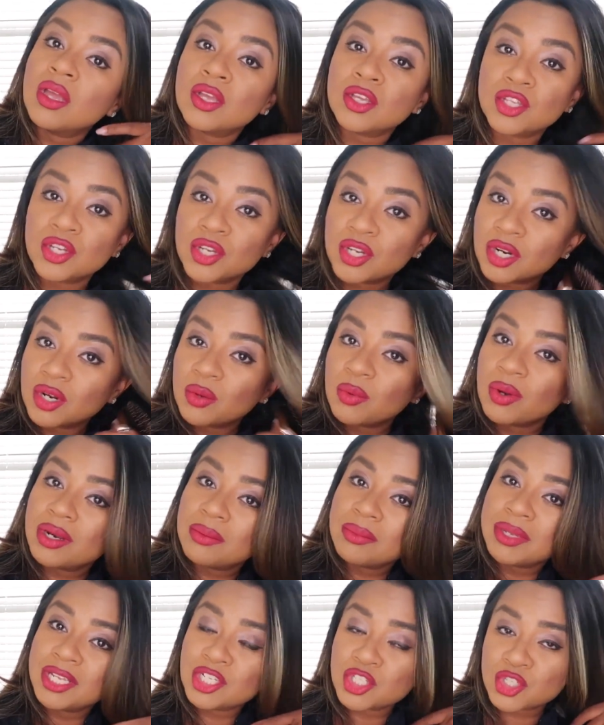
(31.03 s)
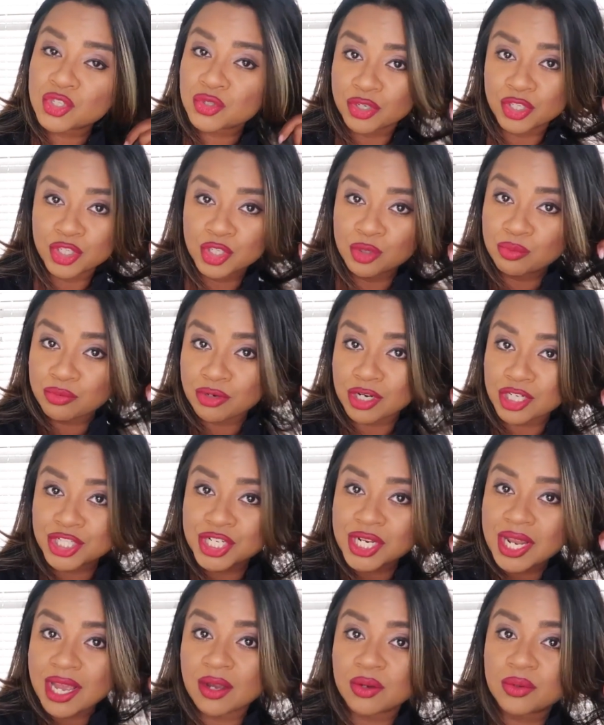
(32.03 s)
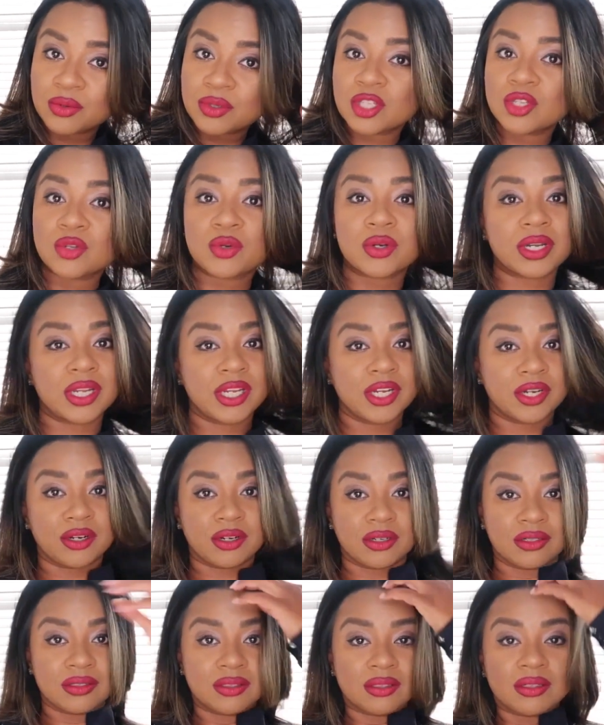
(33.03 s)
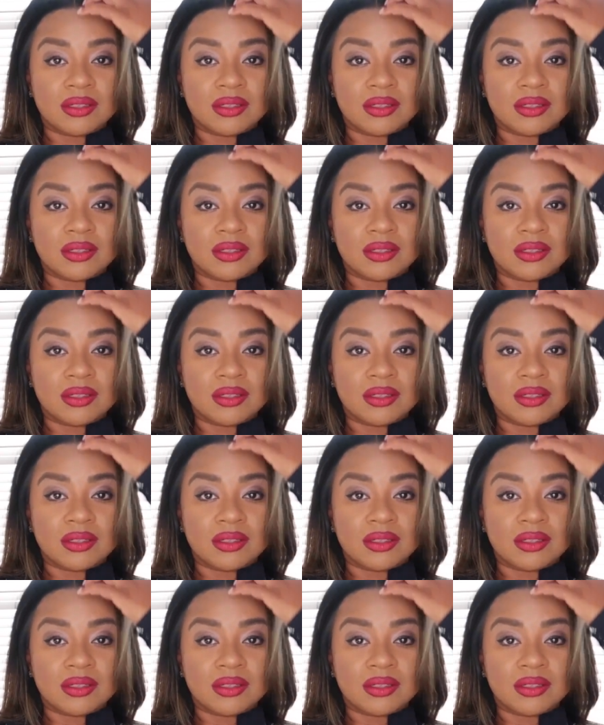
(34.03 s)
You're going to want to make sure you brush out your hair,